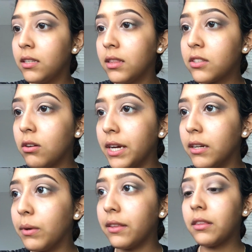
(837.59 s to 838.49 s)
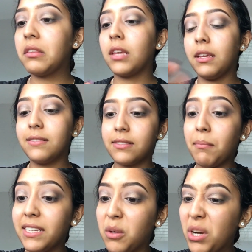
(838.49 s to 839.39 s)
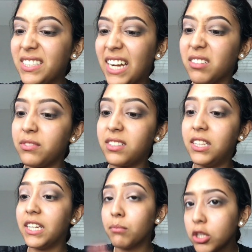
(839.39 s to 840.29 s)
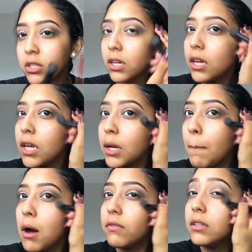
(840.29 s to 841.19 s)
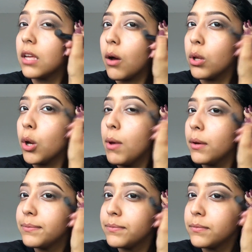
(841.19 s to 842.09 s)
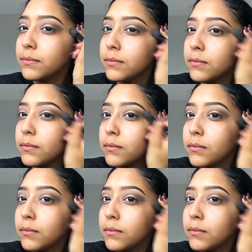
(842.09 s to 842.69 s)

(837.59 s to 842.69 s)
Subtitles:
And then I'm just blending out the edges because obviously it's way too harsh for me to, like,